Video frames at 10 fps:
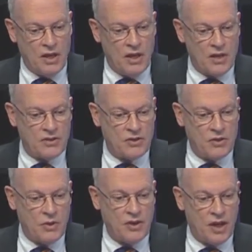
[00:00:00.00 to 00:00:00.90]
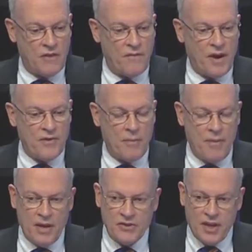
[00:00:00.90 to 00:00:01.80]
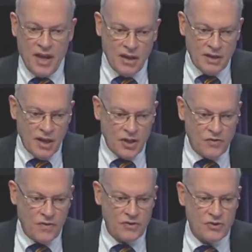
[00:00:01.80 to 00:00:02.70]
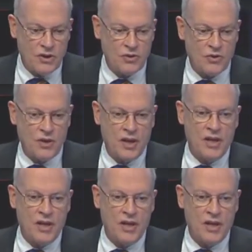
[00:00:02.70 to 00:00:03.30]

is to identify the best candidates for surgery